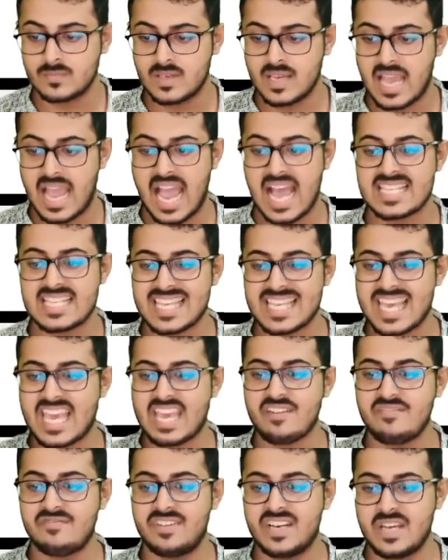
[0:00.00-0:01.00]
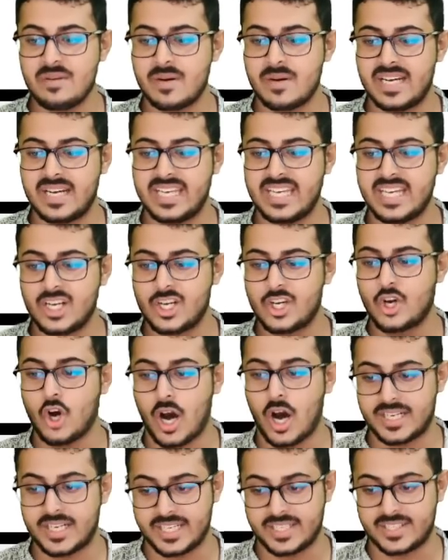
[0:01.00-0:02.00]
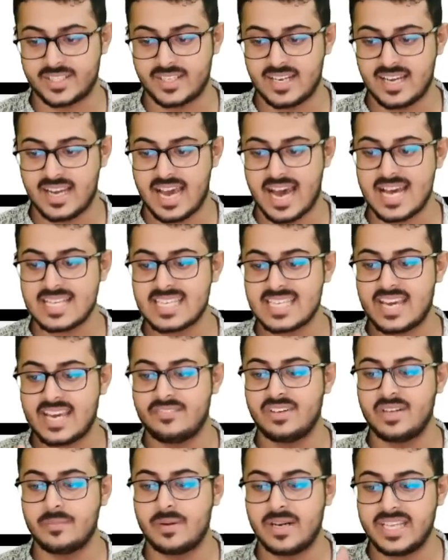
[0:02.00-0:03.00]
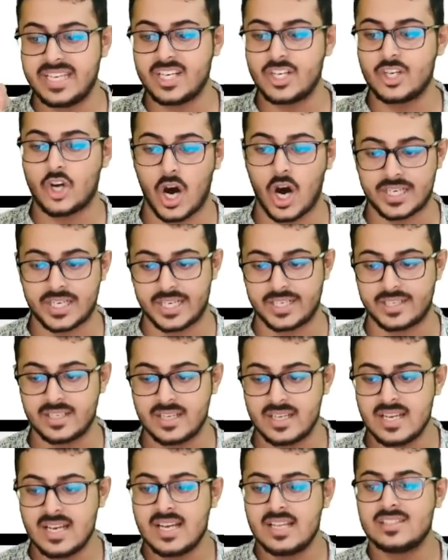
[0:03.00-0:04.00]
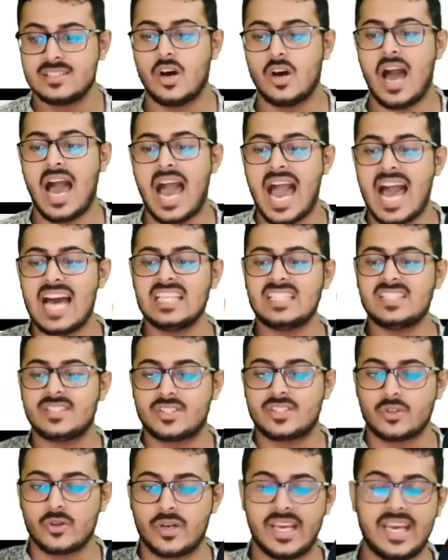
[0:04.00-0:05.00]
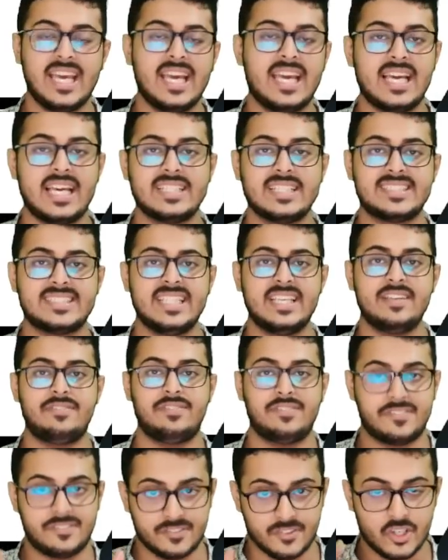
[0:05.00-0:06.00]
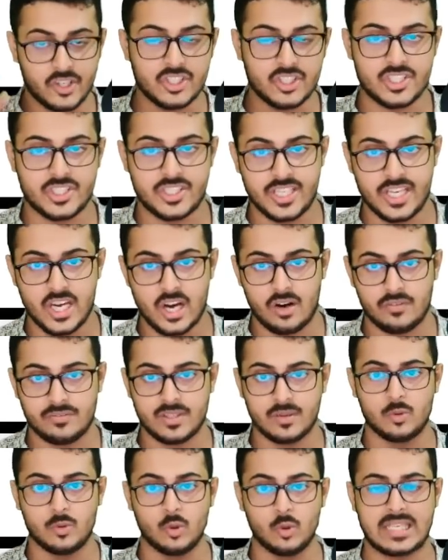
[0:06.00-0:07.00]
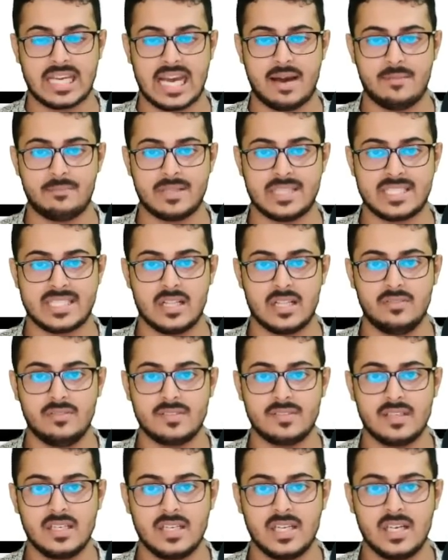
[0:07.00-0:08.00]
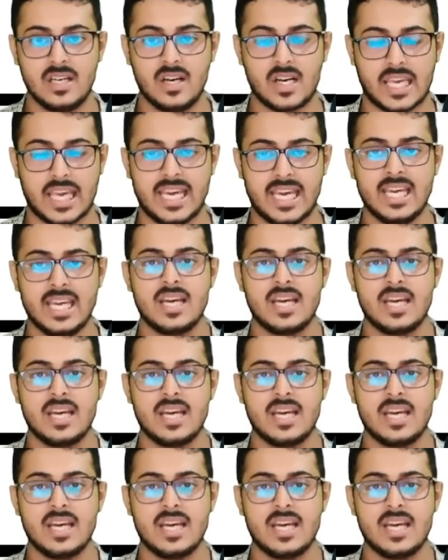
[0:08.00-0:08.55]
Has everybody got it? Has everybody got it? Now, as today is the first day of the boot camp itself, Okay,